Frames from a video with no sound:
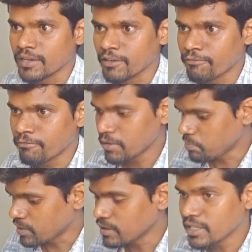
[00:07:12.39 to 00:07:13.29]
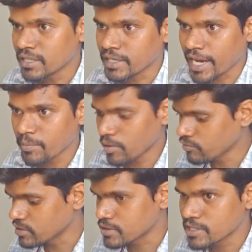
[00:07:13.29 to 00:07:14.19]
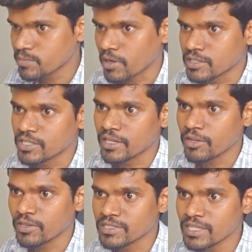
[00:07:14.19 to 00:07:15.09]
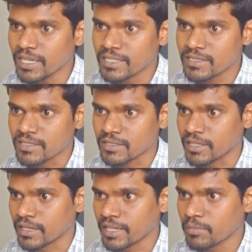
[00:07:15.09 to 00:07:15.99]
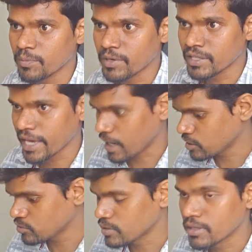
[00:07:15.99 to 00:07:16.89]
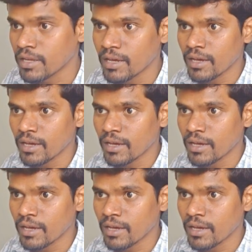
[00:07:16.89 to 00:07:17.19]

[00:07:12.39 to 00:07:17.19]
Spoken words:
If we print the type of this response, here you can see it is a string. Let me print the actual